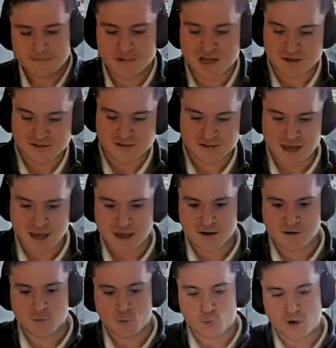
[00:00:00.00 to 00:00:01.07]
Because
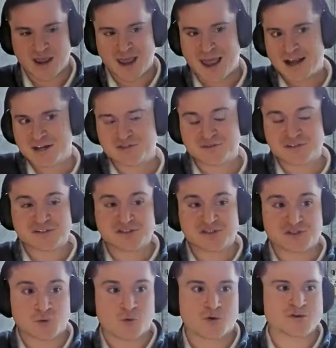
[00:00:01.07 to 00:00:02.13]
then when it actually
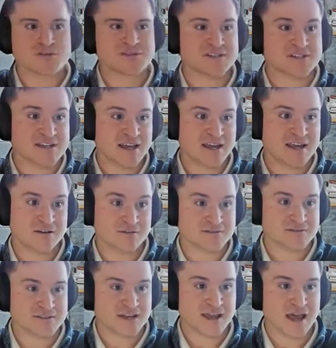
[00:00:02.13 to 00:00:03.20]
stores the data
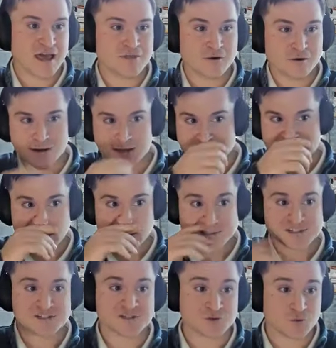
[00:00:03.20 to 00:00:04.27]
together, it's going
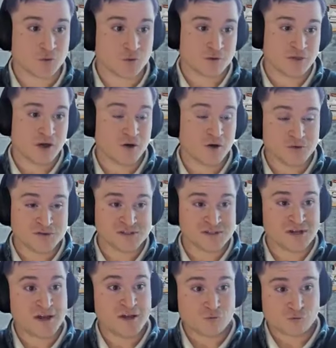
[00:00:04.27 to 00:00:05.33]
to store
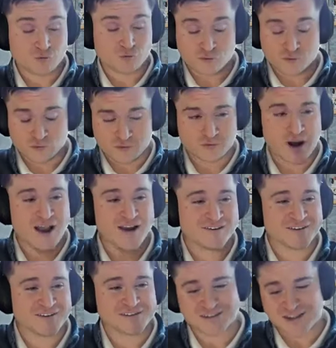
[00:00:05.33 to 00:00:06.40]
those
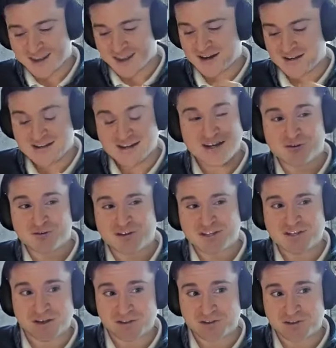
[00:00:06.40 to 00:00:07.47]
records like near
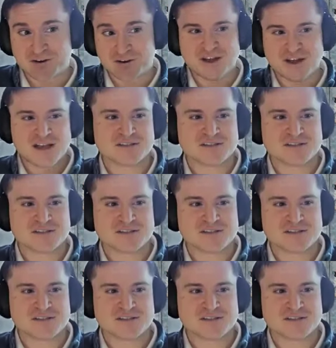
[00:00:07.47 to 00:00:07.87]
each other.